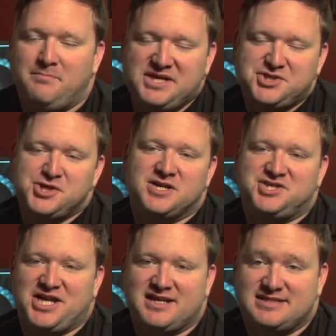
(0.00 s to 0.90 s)
Be sure to
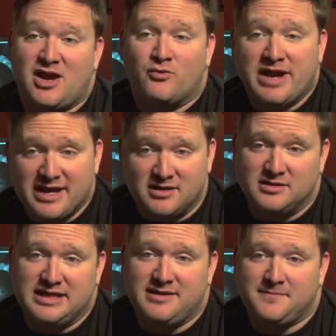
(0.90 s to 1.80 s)
check us out
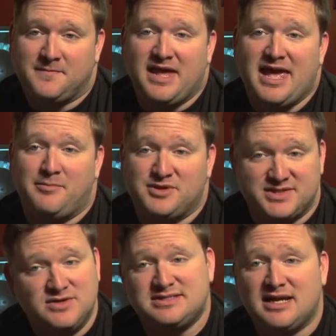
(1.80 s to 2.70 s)
regularly at
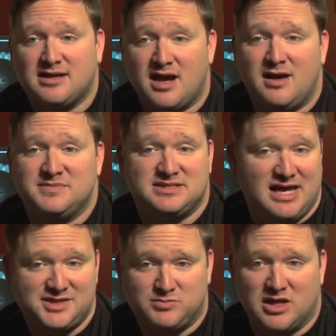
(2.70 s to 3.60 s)

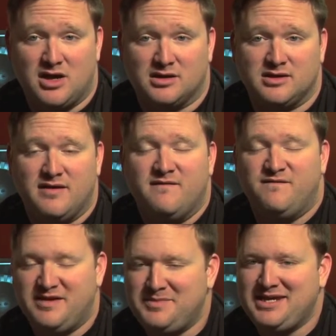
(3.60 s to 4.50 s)
personas.com/blog,
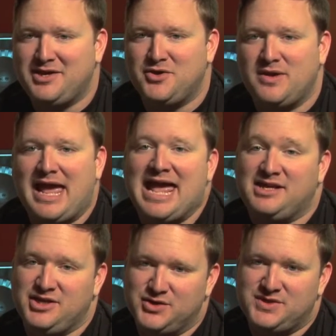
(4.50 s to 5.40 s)
Vimeo,
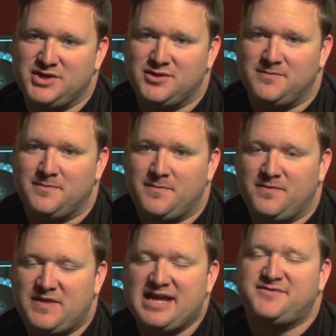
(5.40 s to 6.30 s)
and YouTube.
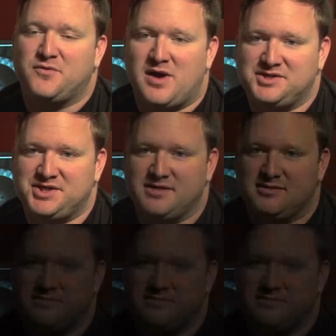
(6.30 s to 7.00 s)
Thanks for watching.